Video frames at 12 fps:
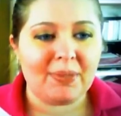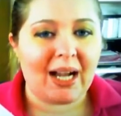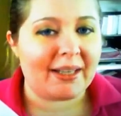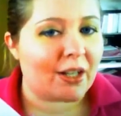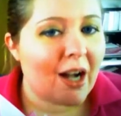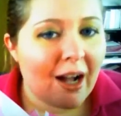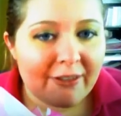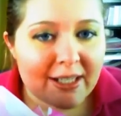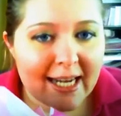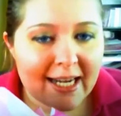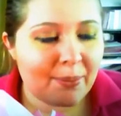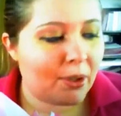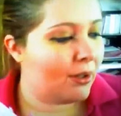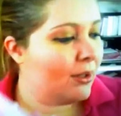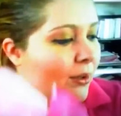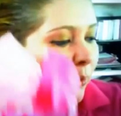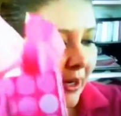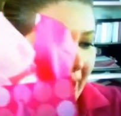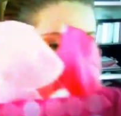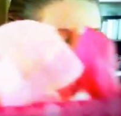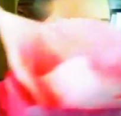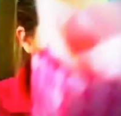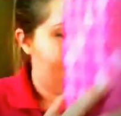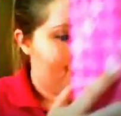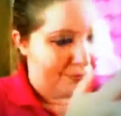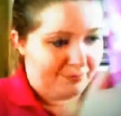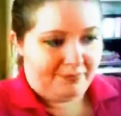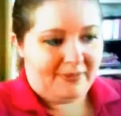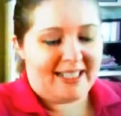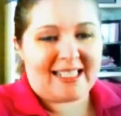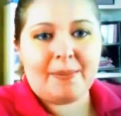on the coffee table, wherever. It's